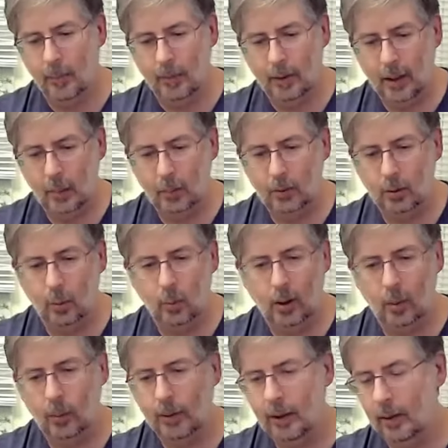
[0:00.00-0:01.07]
That would go
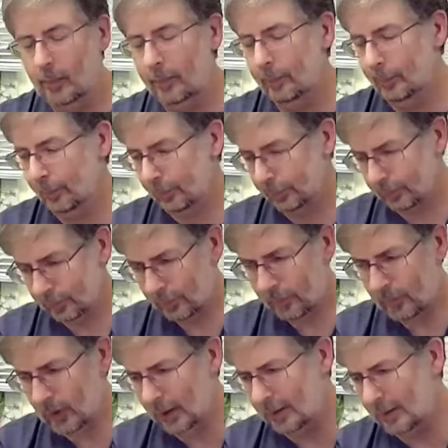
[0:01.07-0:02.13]
well with it.
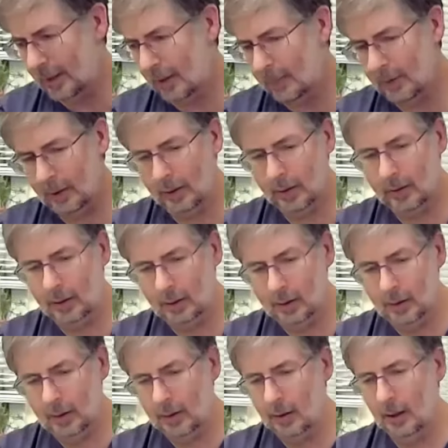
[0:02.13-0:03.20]
Definitely,
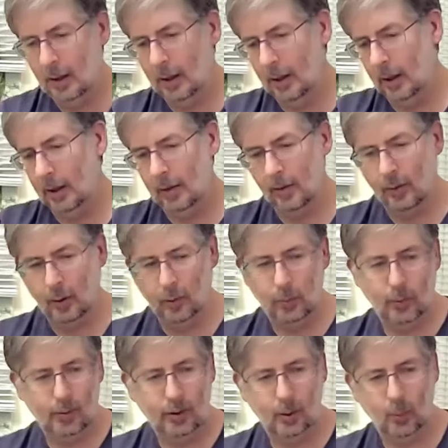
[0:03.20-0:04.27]
those
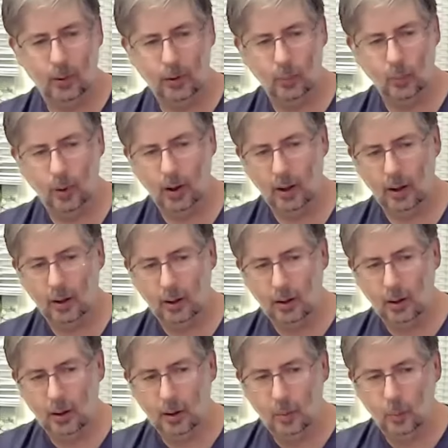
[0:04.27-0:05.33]
ones there went well
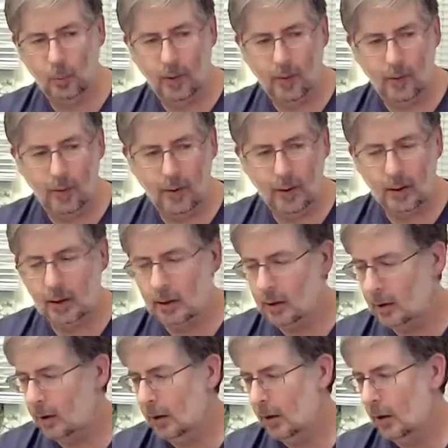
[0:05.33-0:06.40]
with the
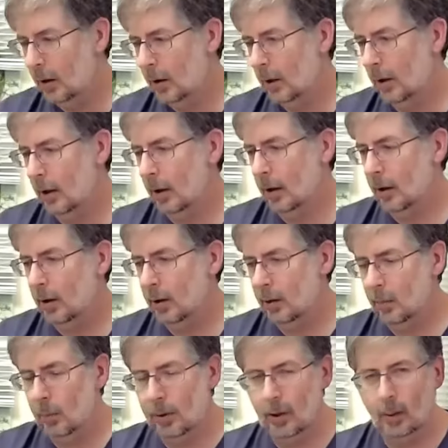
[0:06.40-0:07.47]

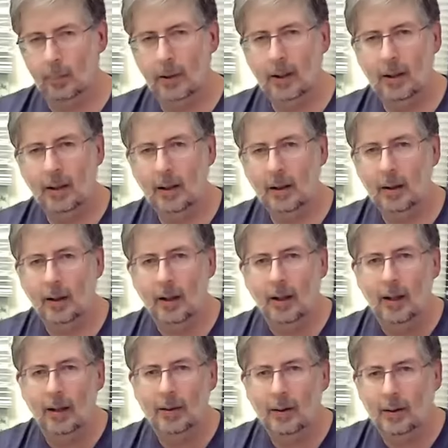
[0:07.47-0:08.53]
with our mead here.
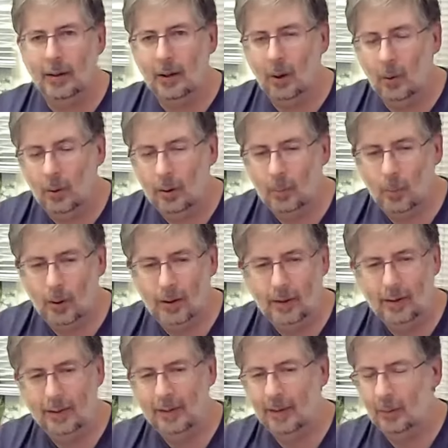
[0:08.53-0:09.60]
I said there's only one
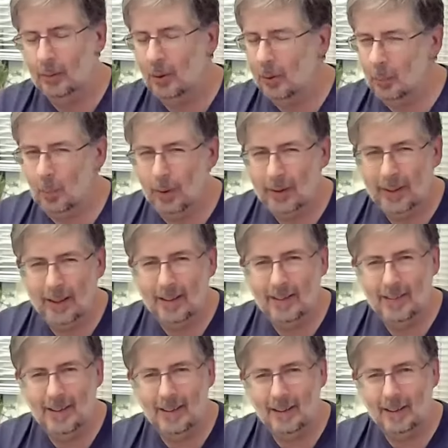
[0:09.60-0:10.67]
that I
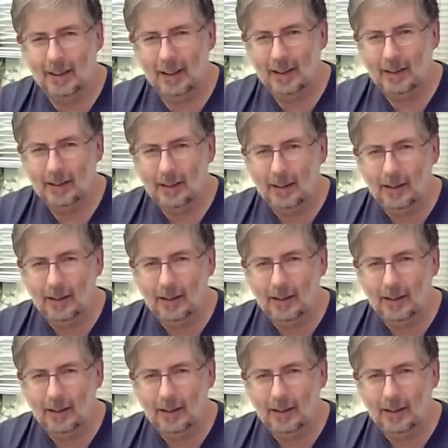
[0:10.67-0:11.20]
didn't like.